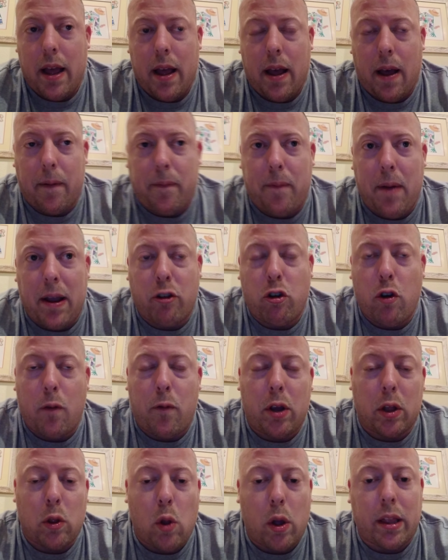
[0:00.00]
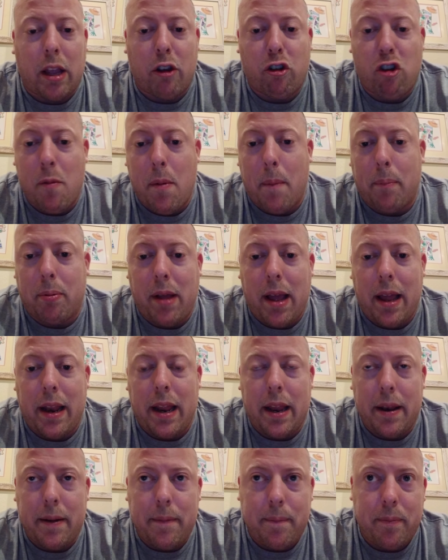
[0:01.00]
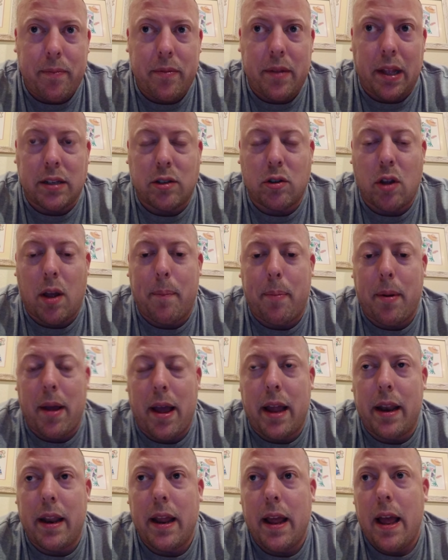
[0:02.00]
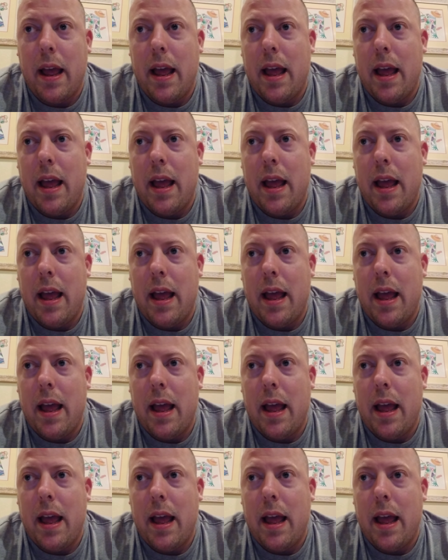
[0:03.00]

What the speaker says: affect you. If you can lock that shipment plan in, that's not bad.